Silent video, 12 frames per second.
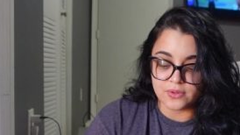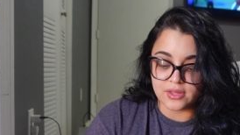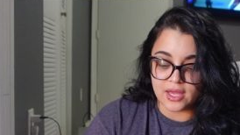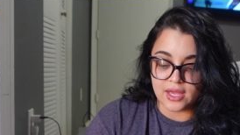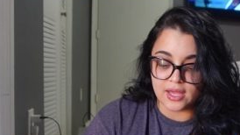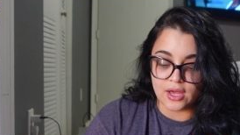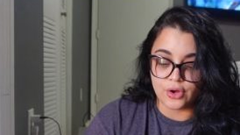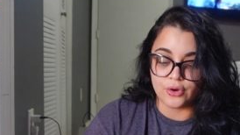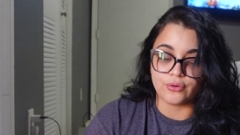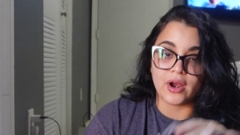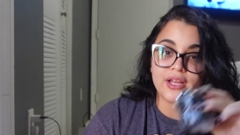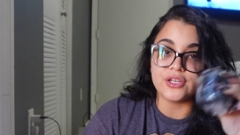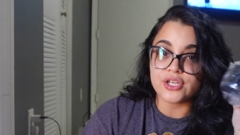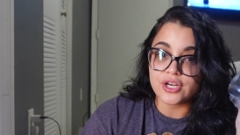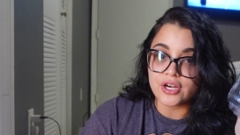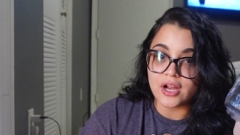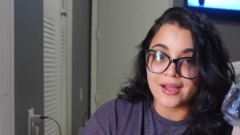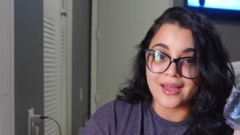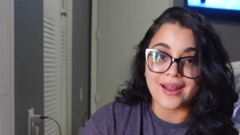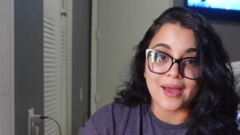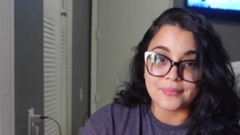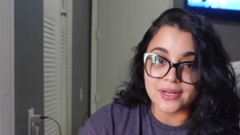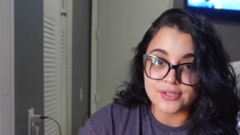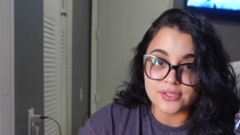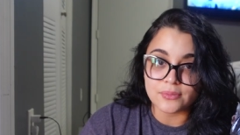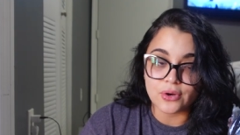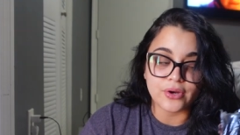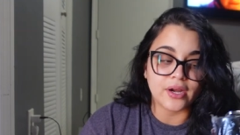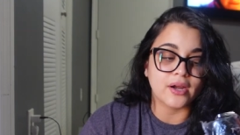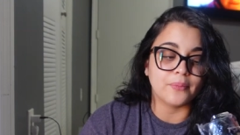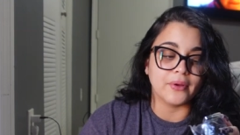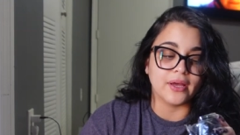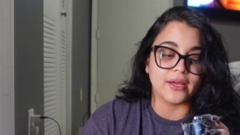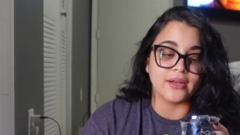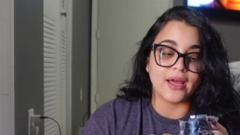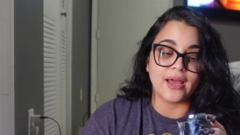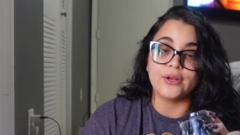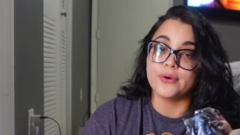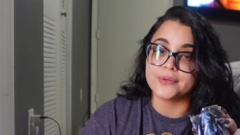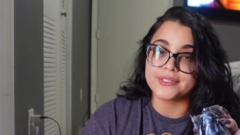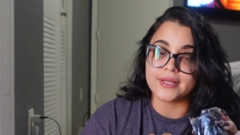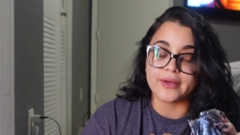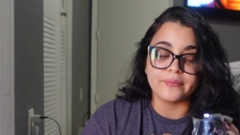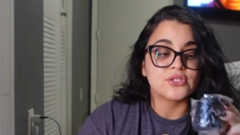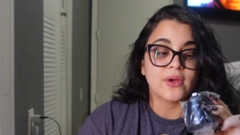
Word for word: with a grinder. Again, I'm not a smoker, but I know what's up.